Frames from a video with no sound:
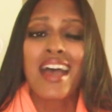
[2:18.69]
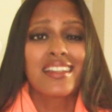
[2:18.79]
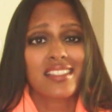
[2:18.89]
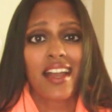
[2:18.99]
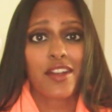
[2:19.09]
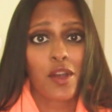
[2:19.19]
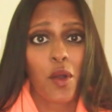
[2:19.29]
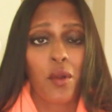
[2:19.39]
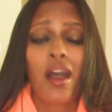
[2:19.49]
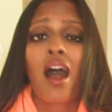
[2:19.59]
Side
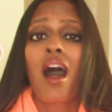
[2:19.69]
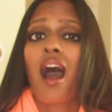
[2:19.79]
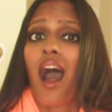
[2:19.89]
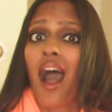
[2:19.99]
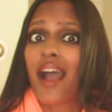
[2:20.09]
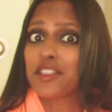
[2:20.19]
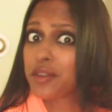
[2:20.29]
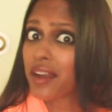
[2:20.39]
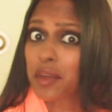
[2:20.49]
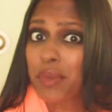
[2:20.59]
note, I do
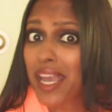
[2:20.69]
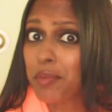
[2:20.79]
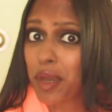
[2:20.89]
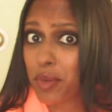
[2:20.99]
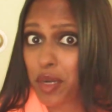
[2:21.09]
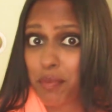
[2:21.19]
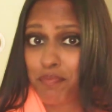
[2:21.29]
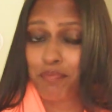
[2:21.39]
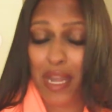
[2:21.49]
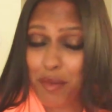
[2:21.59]
not get paid by Beta,
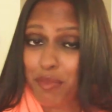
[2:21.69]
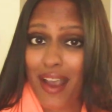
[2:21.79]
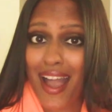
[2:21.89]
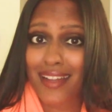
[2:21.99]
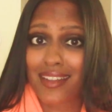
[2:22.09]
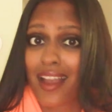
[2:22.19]
Betabrand.